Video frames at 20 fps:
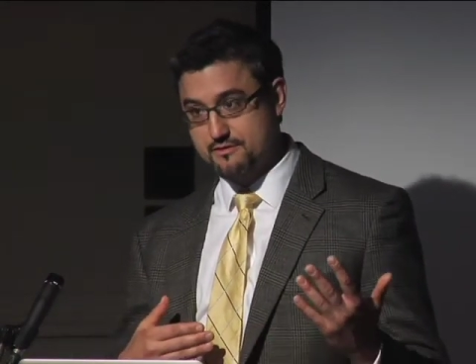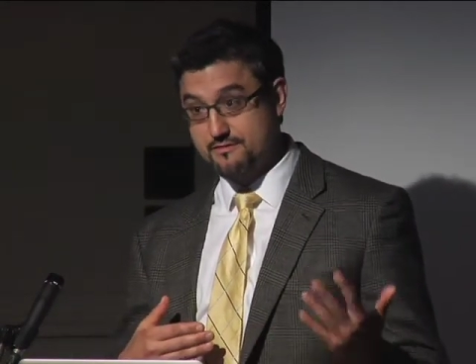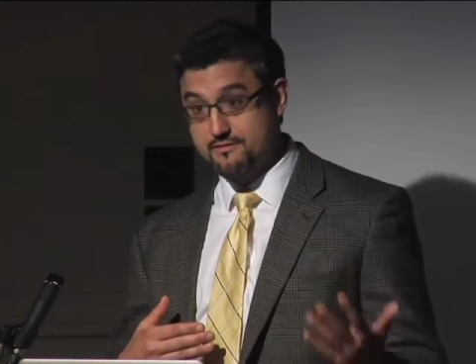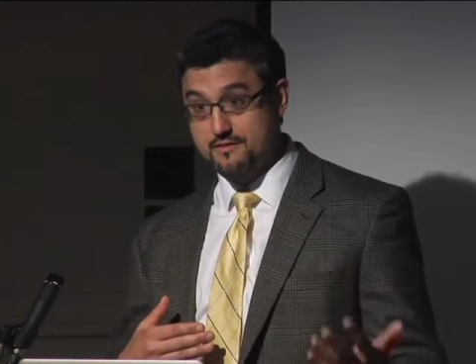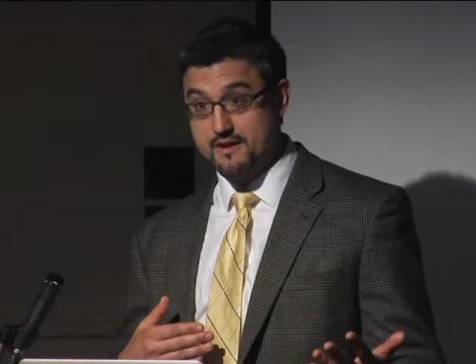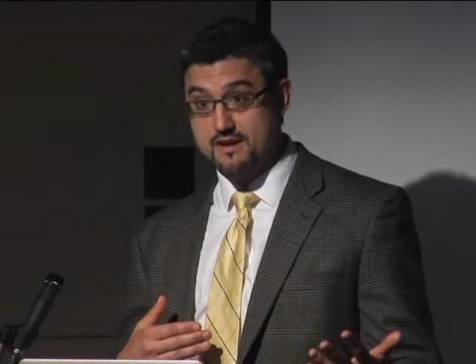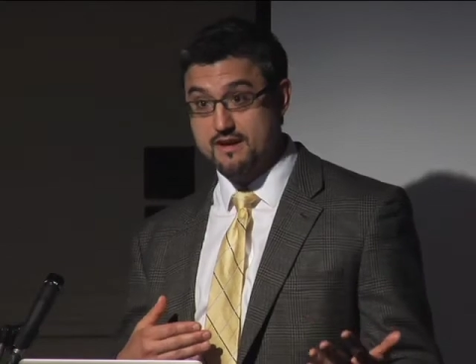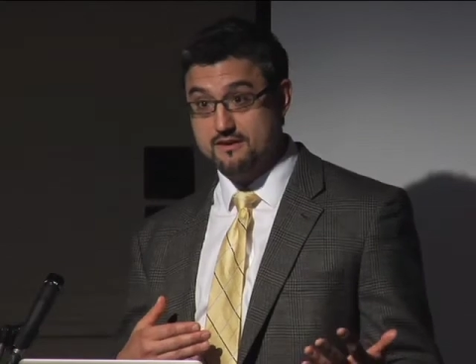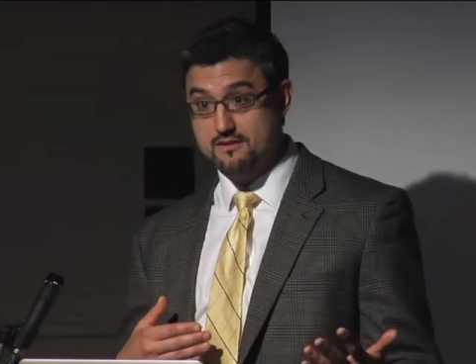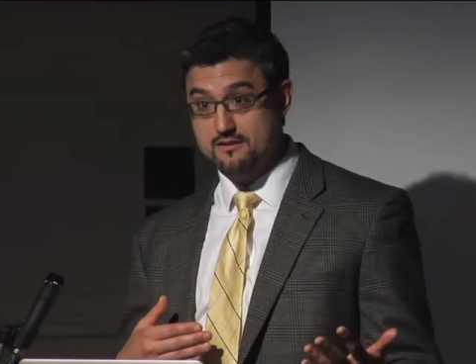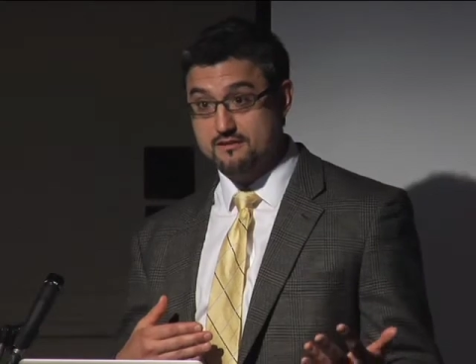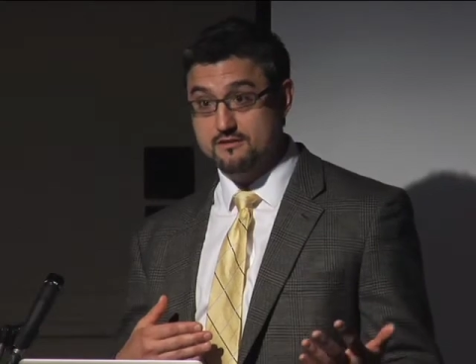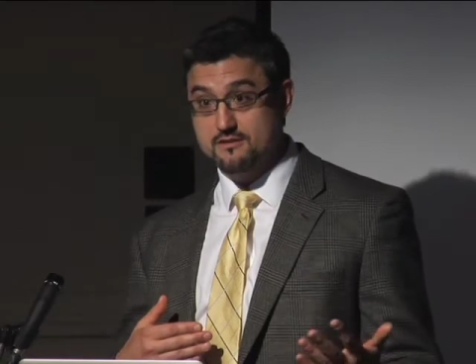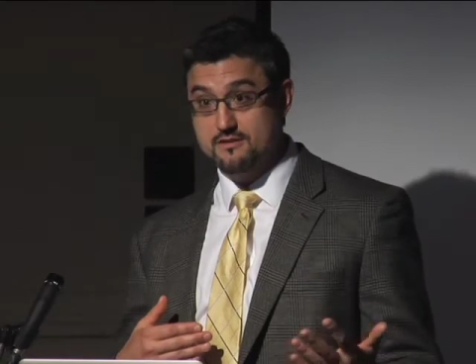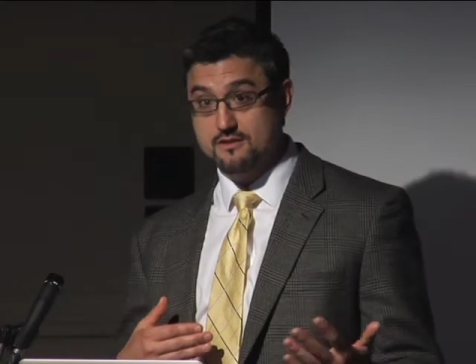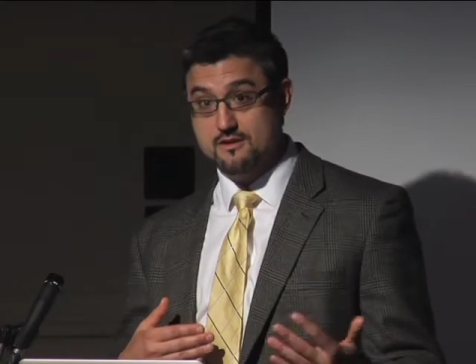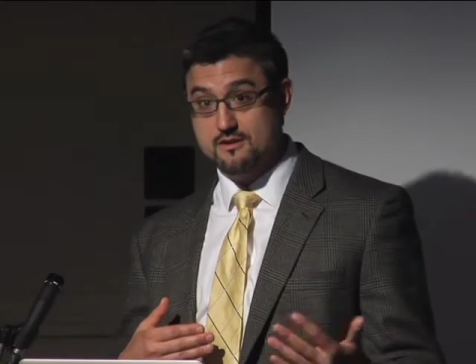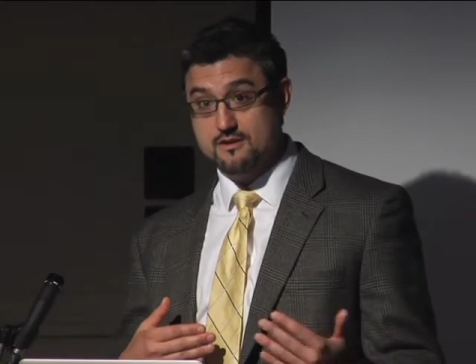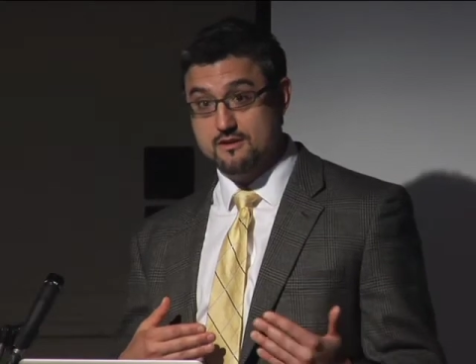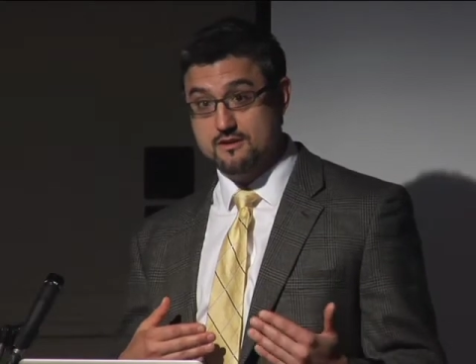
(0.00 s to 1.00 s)
failed
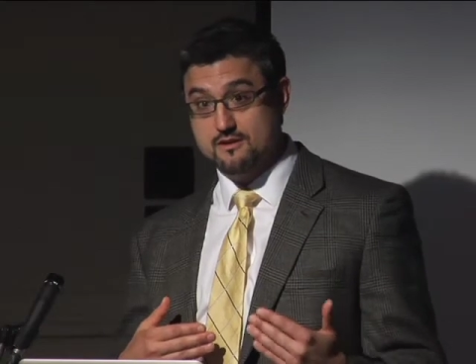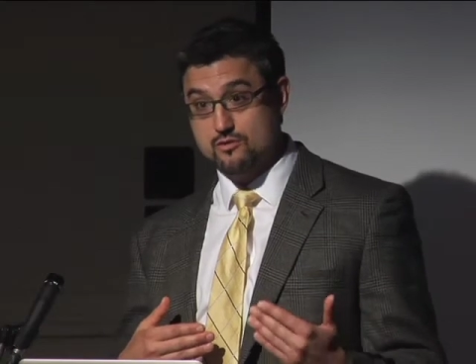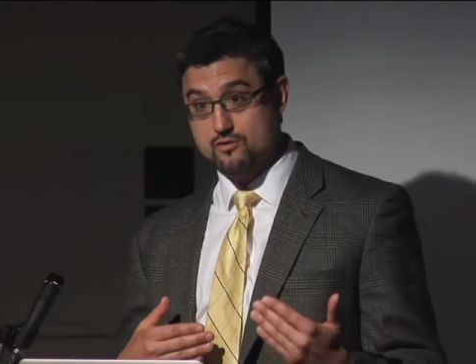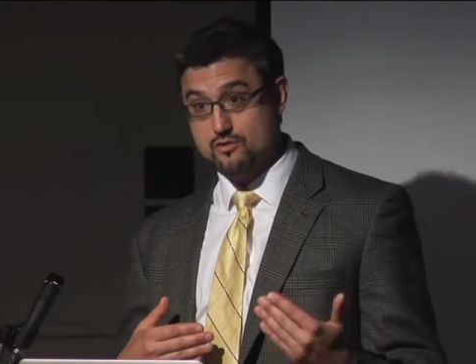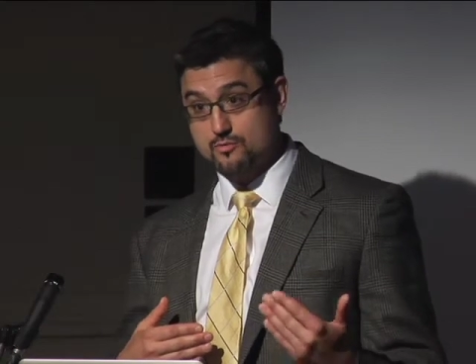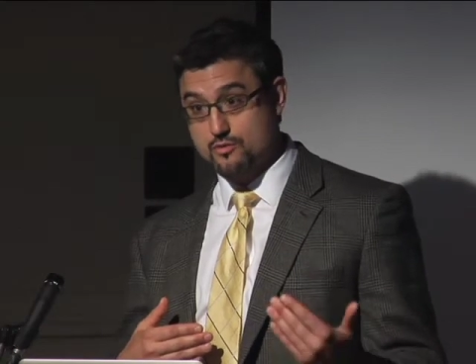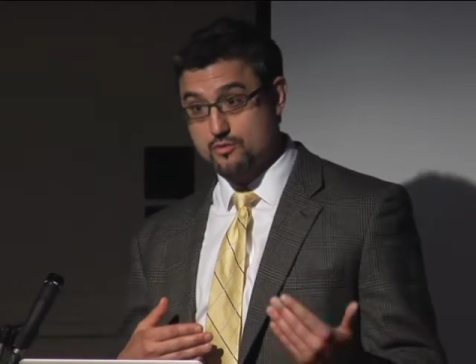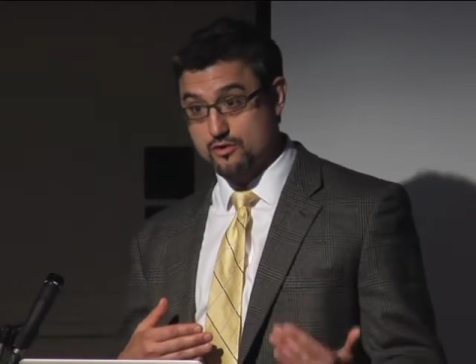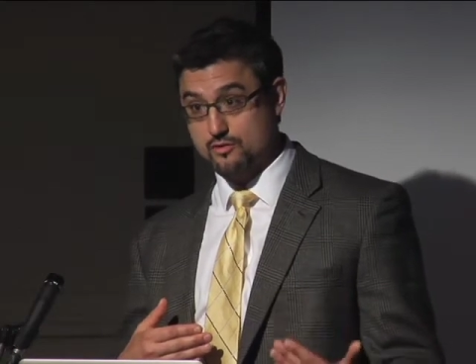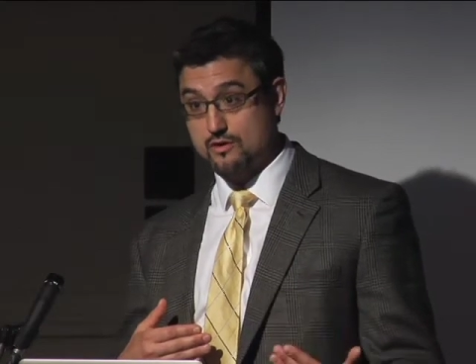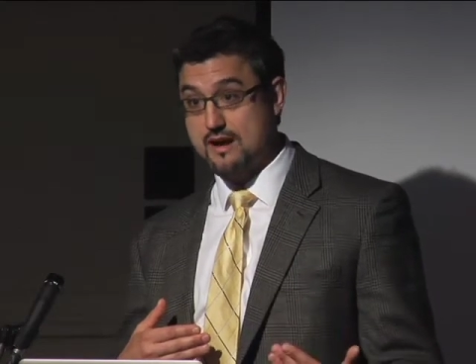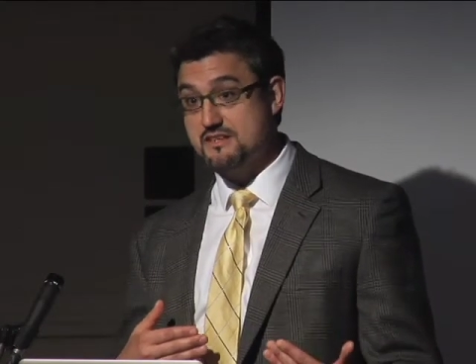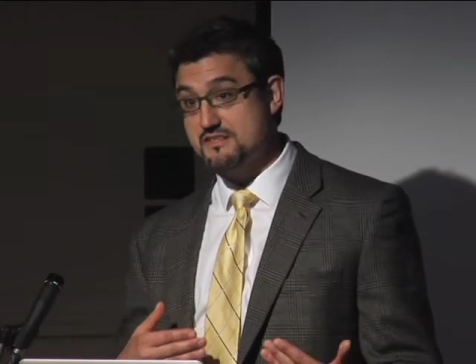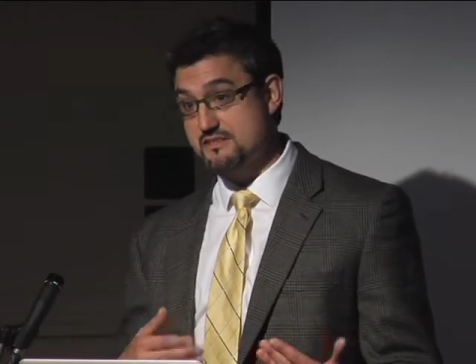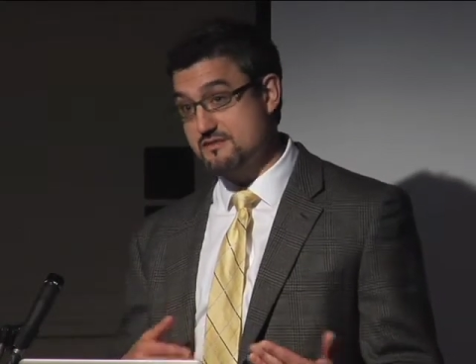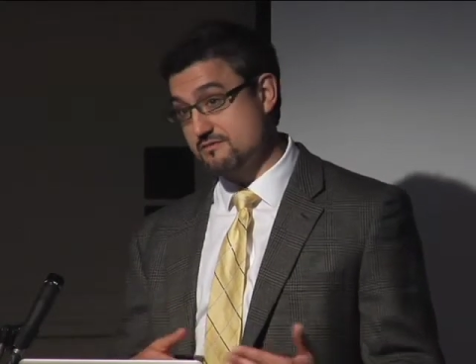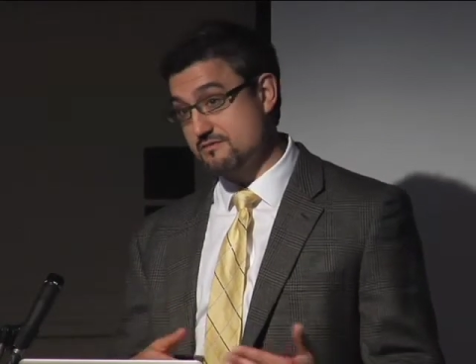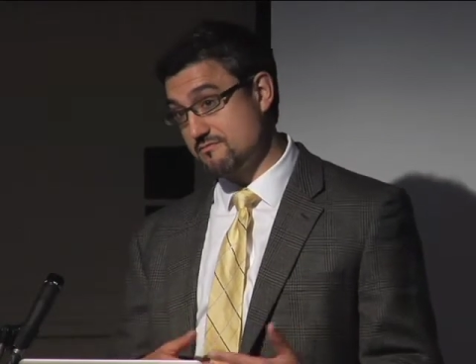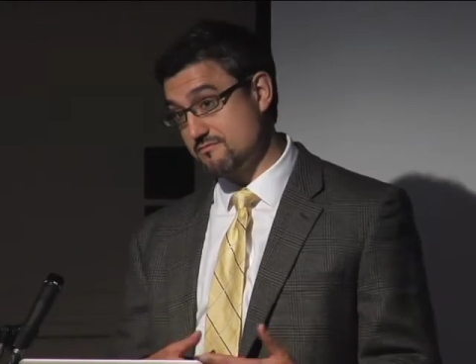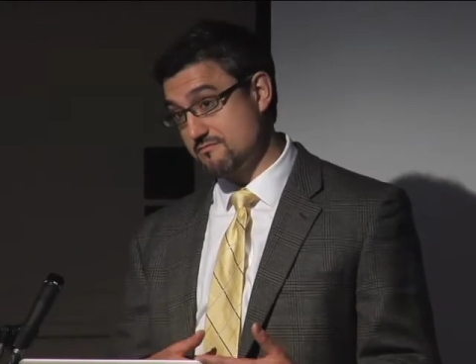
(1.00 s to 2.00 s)
or
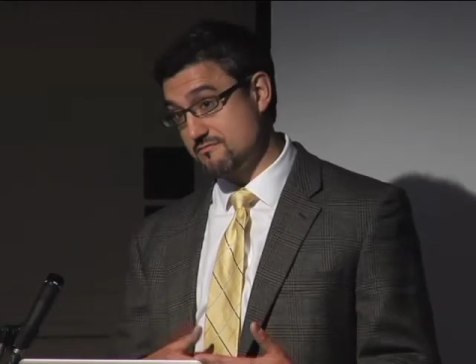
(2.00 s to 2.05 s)
progressed